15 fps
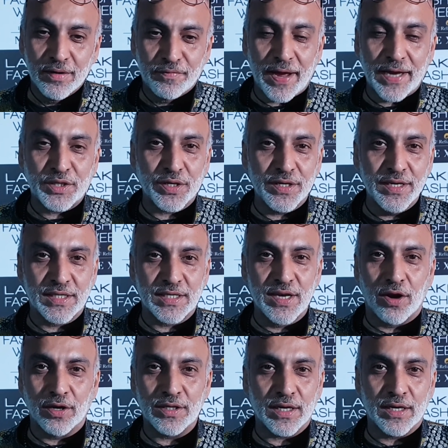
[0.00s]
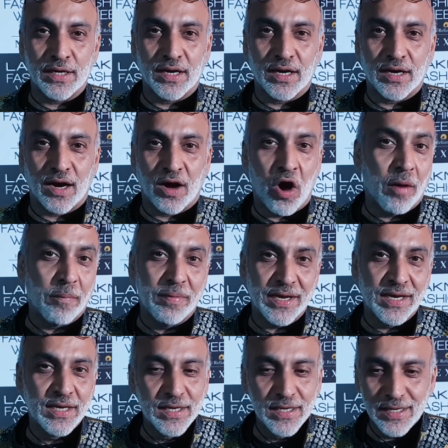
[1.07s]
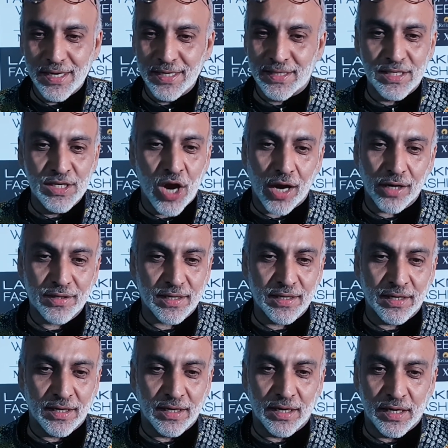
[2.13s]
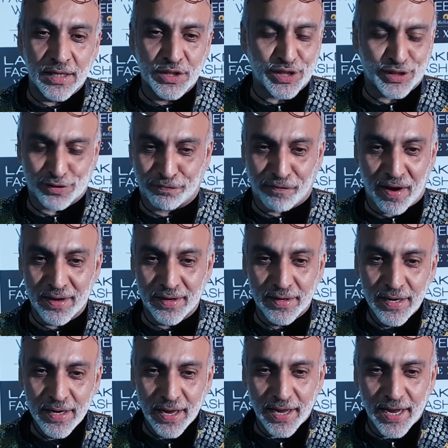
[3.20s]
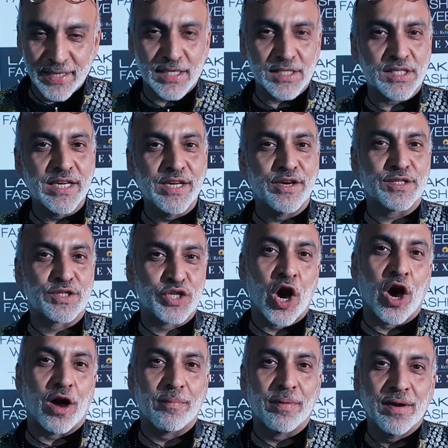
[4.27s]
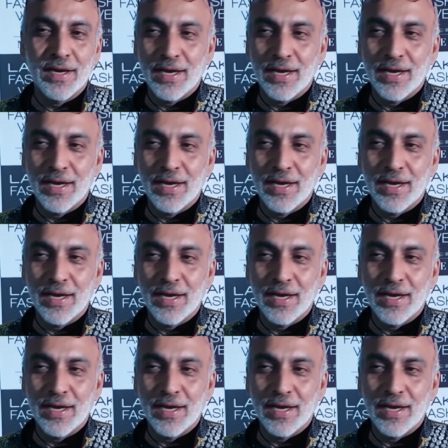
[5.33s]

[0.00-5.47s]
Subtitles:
Fashion is not a hobby, it's not just fun, it's a serious job.